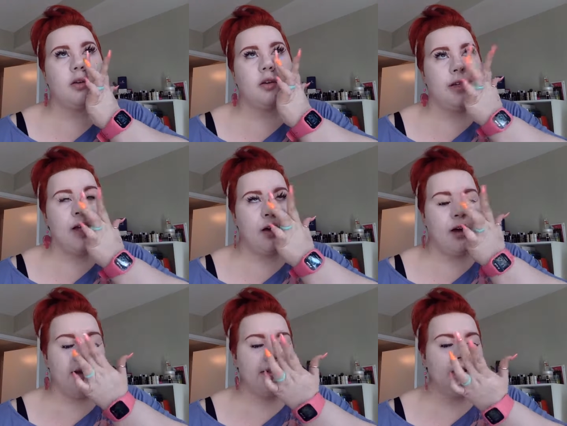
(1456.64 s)
yeah,
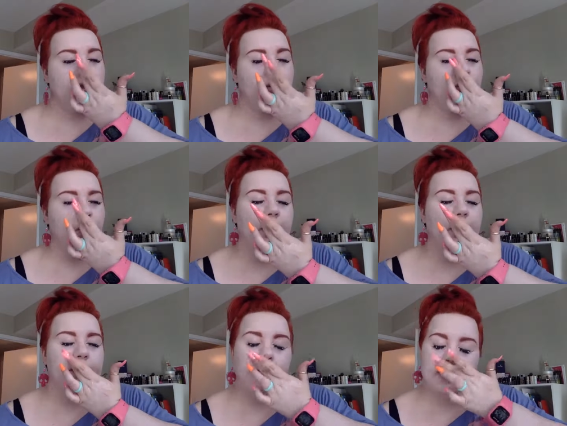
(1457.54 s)
I tend to
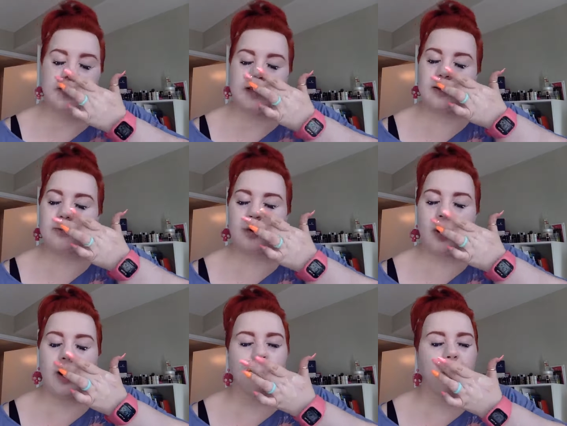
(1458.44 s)
wear this
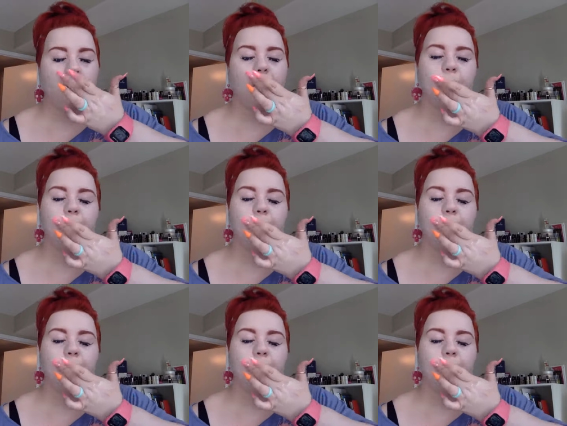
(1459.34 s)
primer